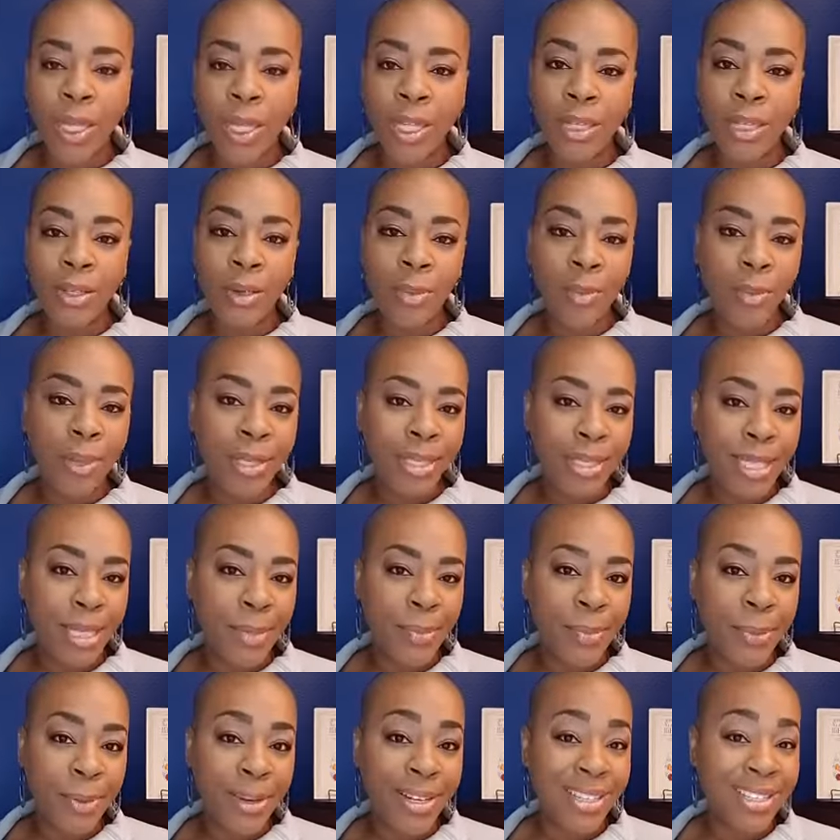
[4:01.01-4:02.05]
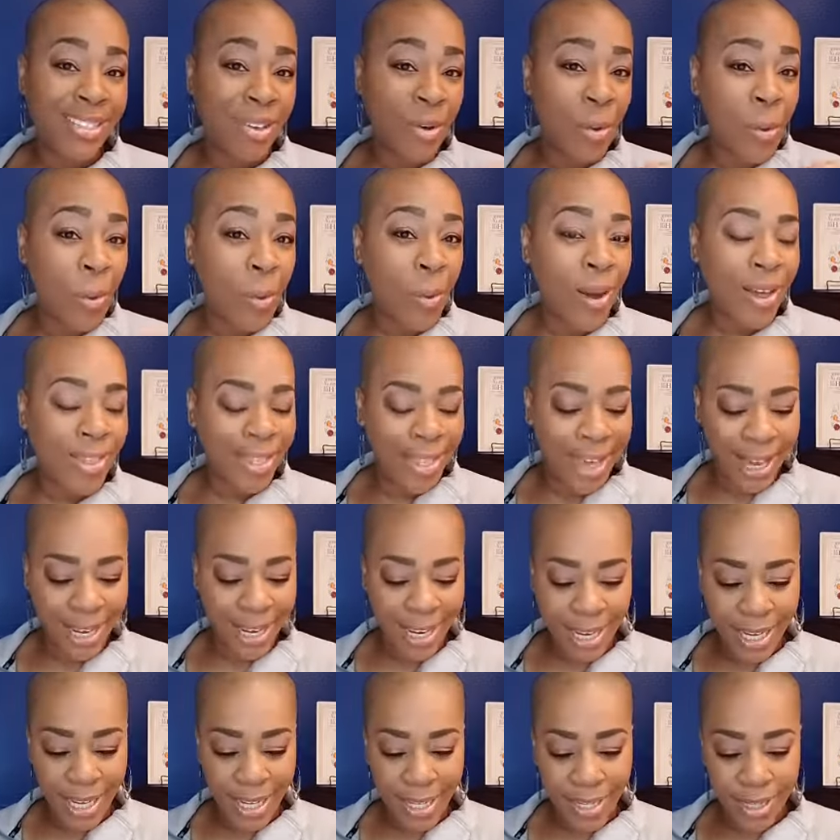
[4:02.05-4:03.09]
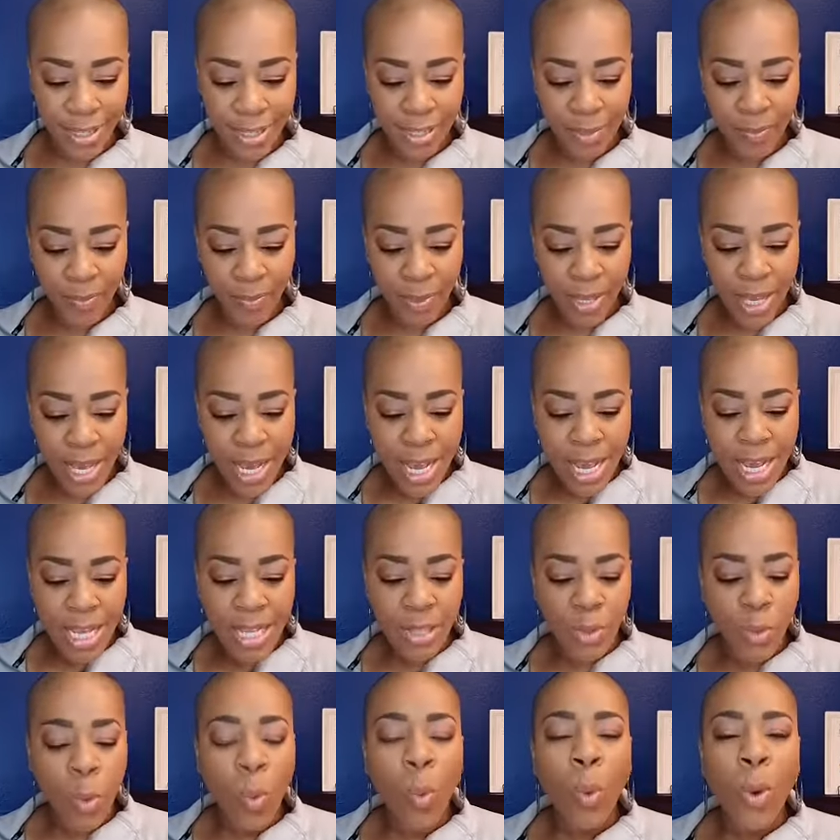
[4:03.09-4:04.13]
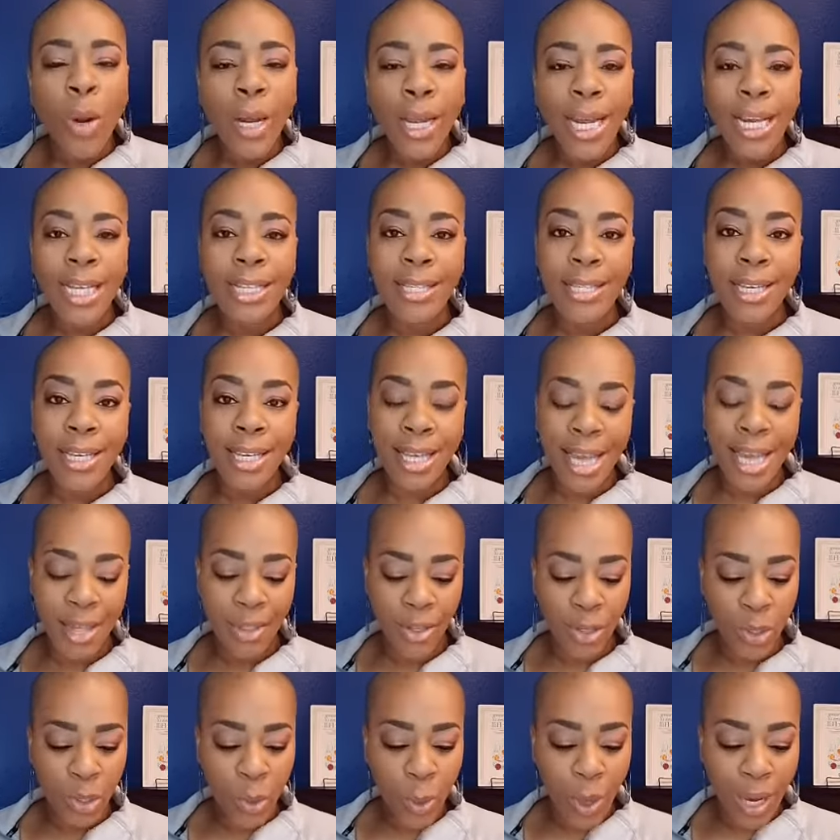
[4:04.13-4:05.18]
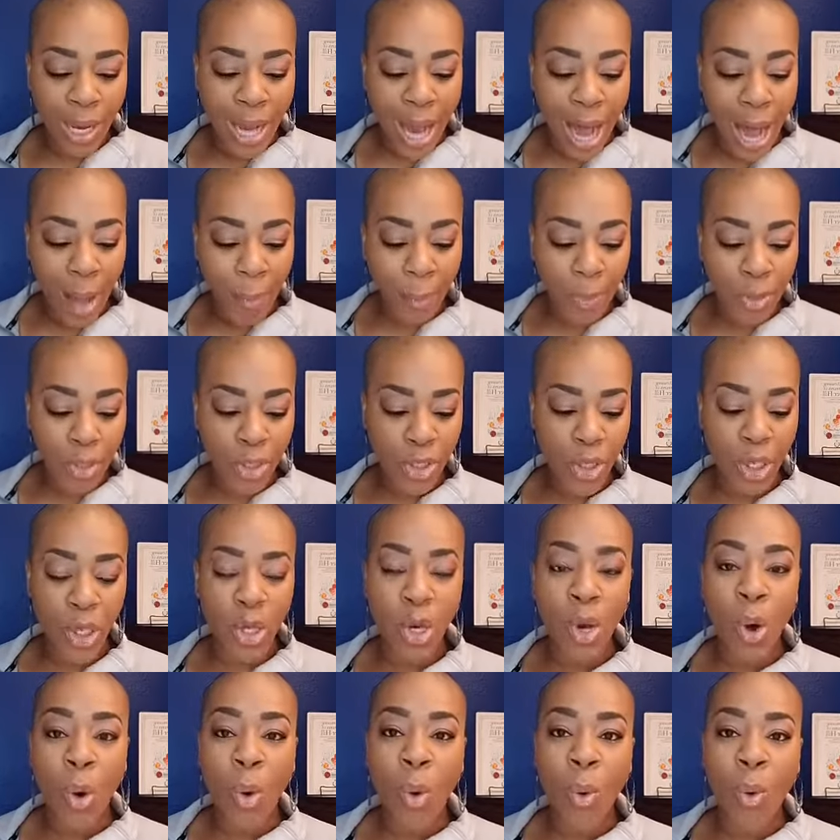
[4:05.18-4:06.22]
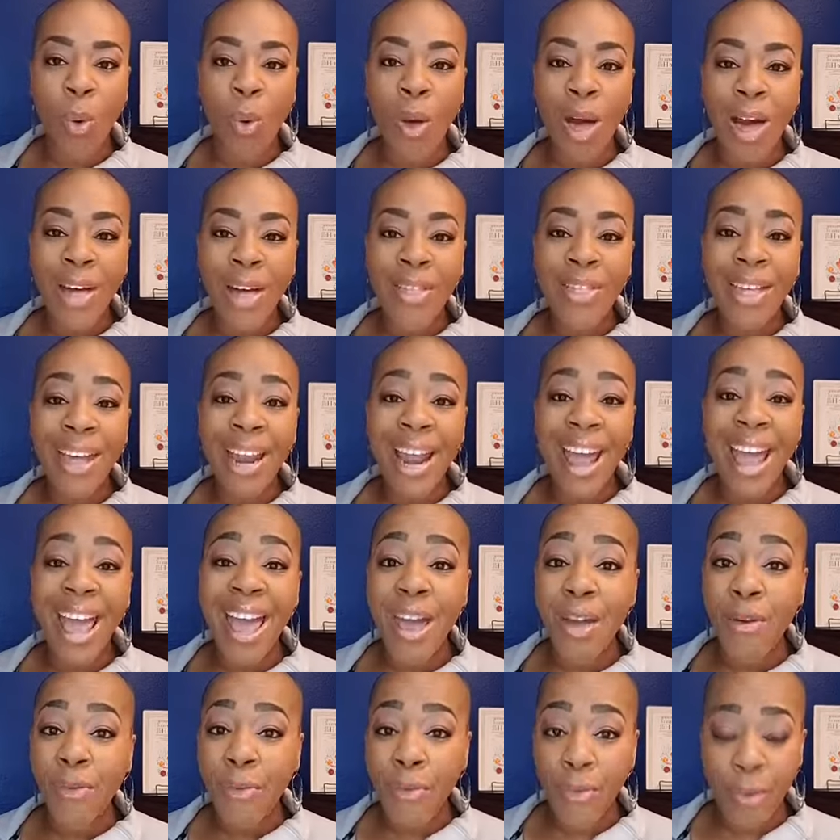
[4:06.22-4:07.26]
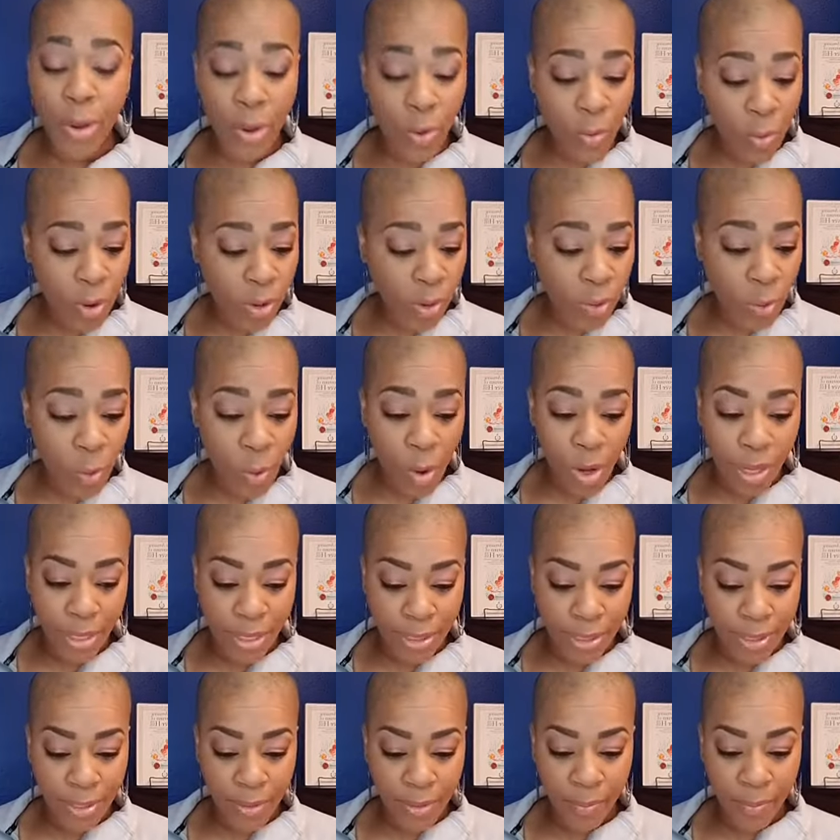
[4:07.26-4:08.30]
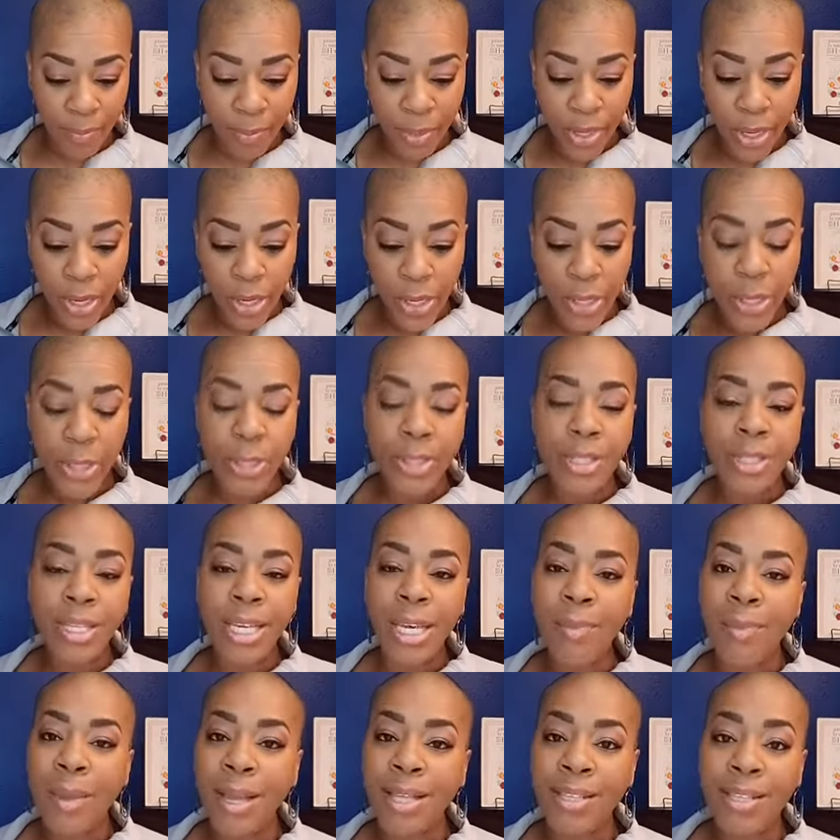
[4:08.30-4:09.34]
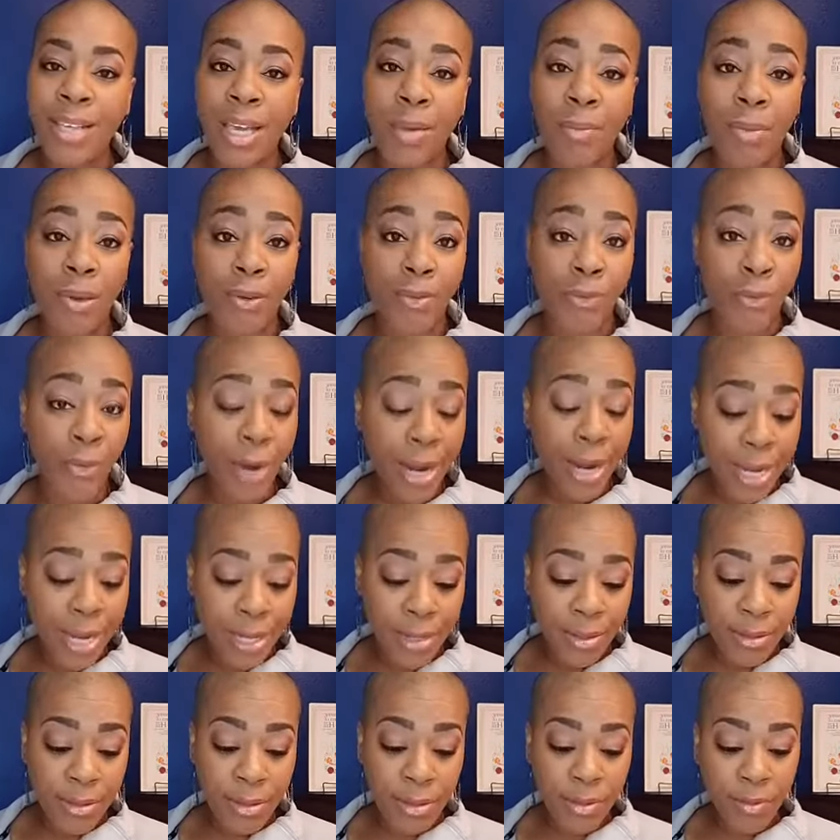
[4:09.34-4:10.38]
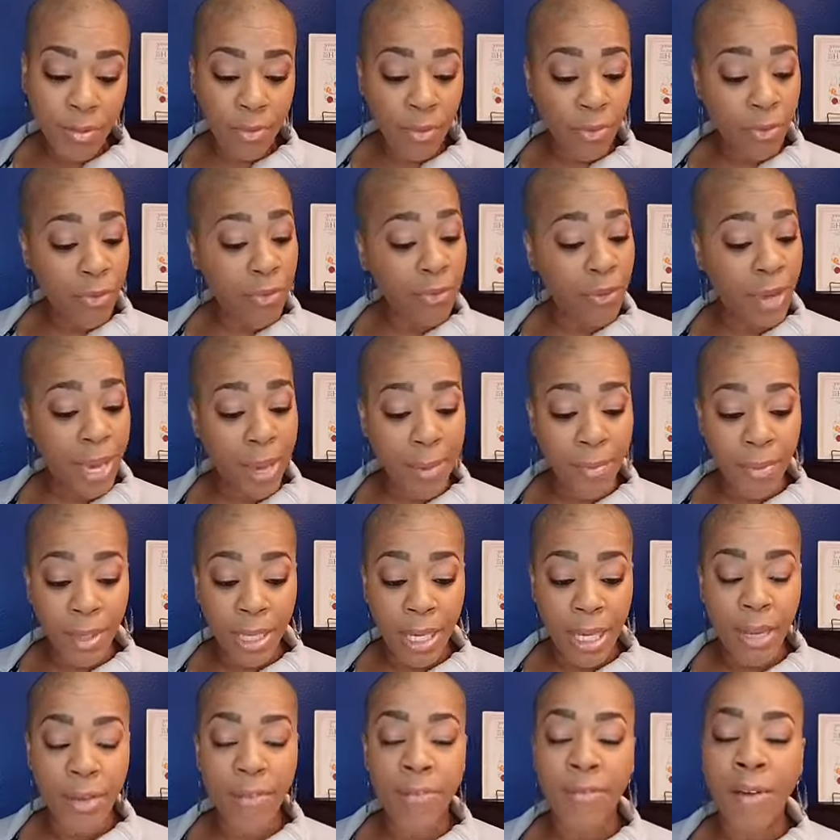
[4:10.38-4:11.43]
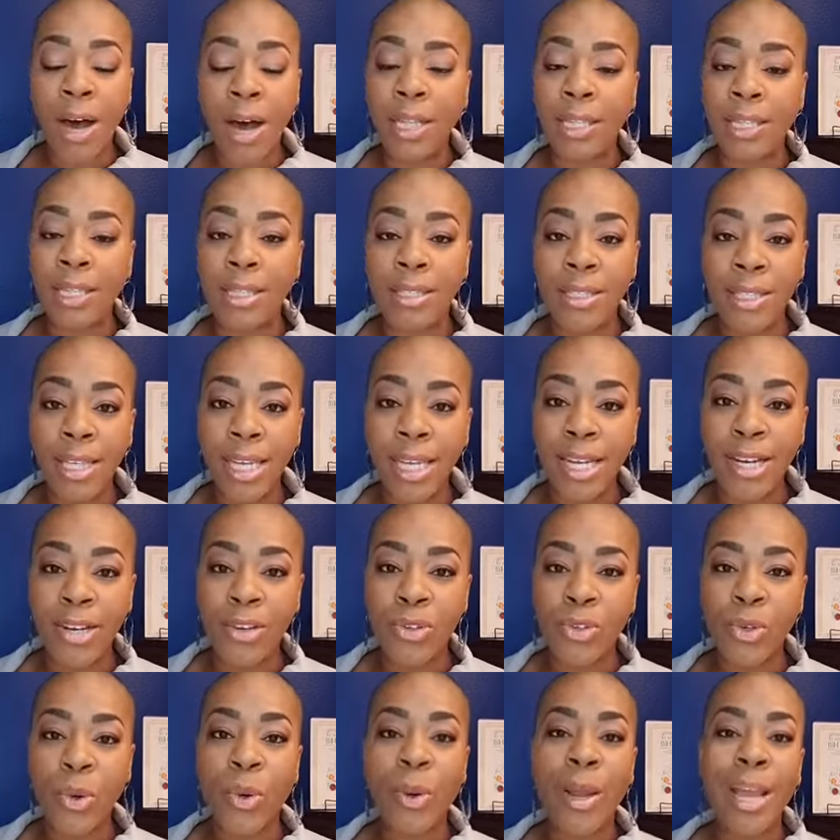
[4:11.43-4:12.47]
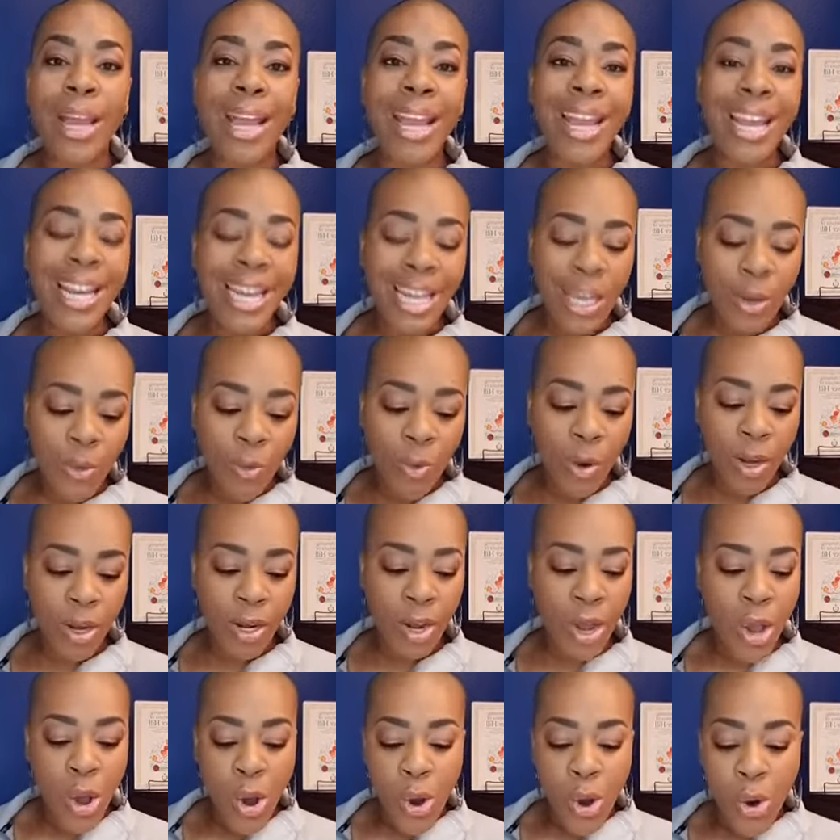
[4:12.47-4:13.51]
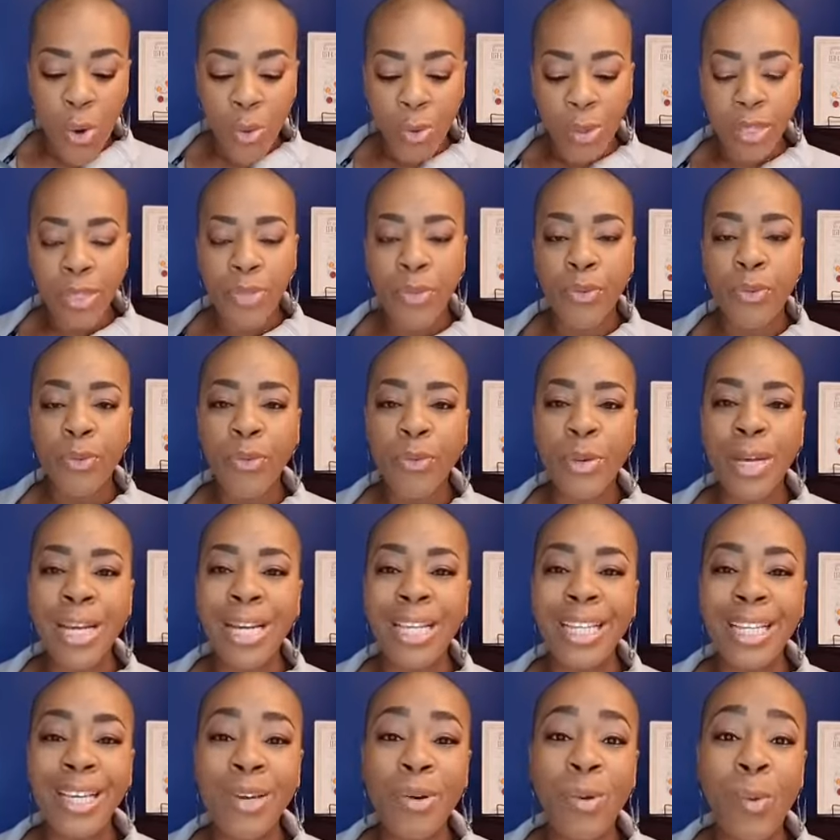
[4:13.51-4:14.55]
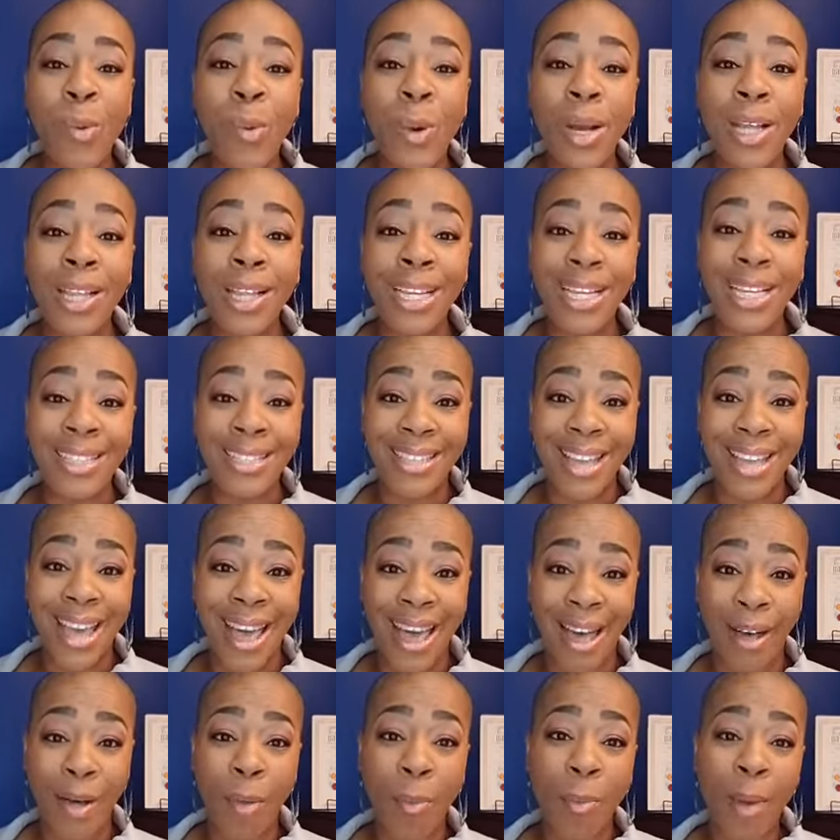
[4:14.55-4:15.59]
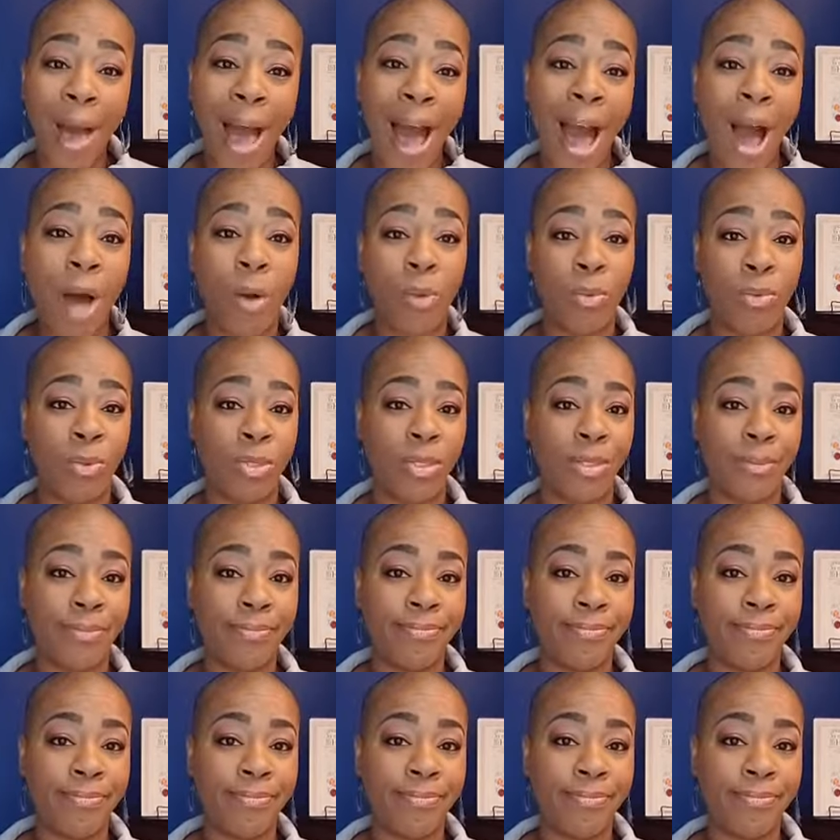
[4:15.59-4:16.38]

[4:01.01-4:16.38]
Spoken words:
a little bit deeper into what that is. It's working together to accomplish a goal that everyone wants. Your teammates can be friends, family, volunteers, or anyone who is freely willing to help out.